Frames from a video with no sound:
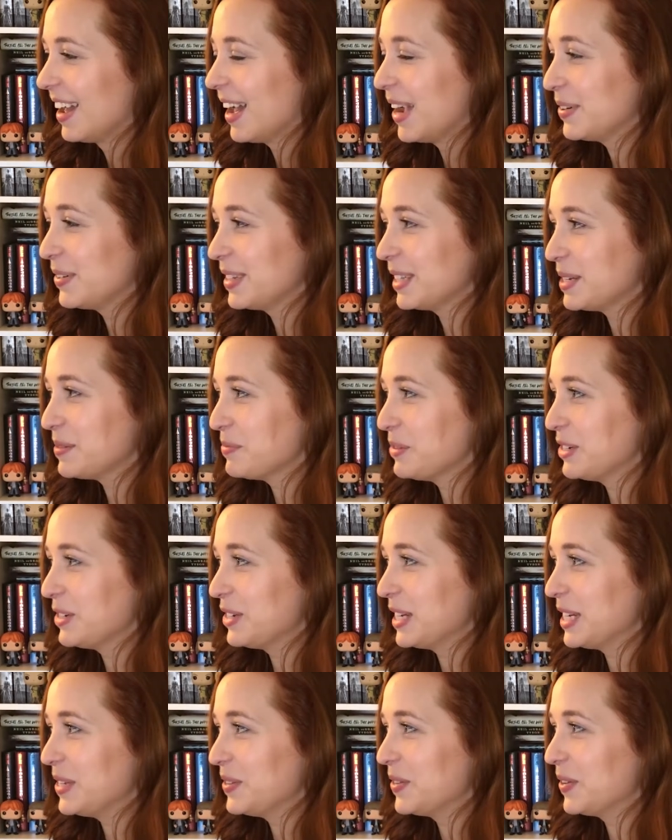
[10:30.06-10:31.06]
I really
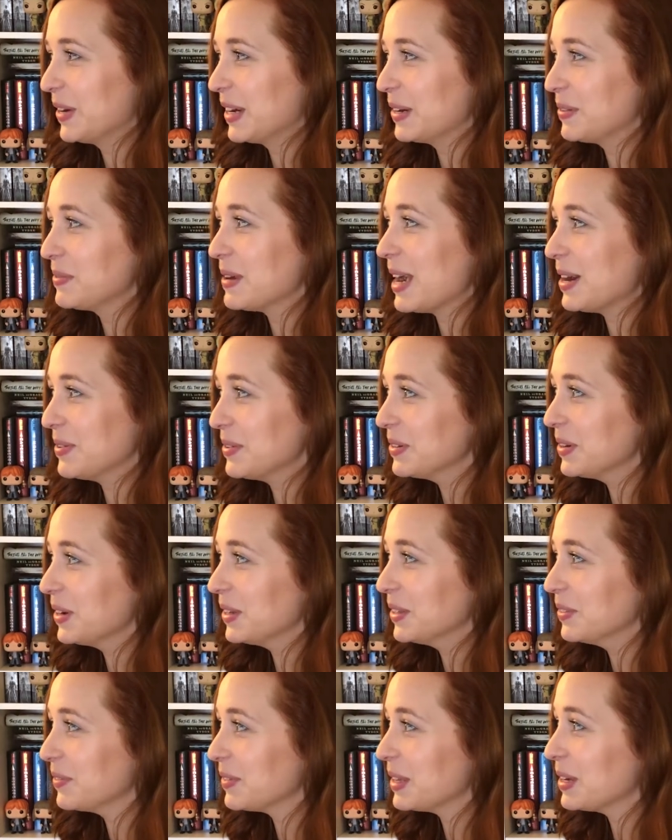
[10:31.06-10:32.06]
appreciate you going around
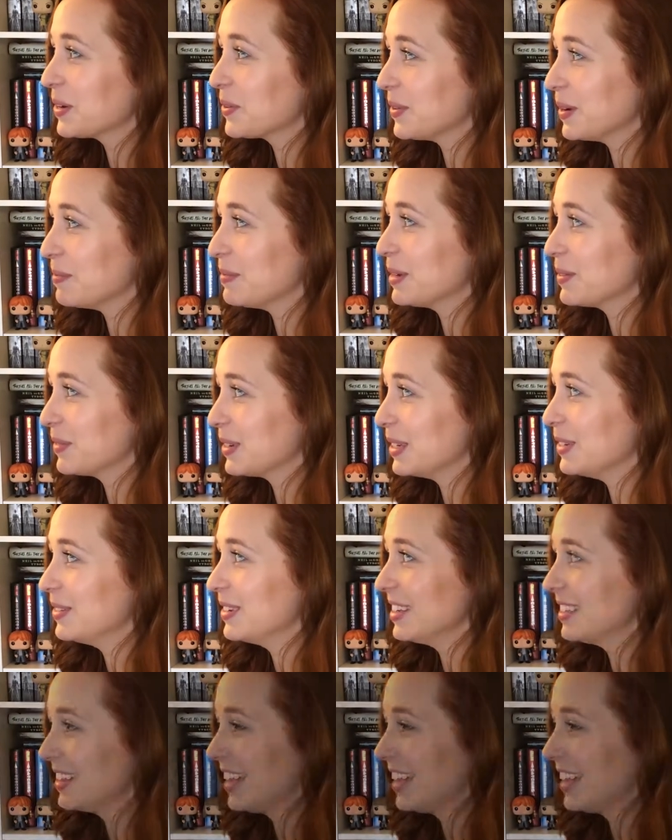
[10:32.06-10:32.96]
all of the equipment when you did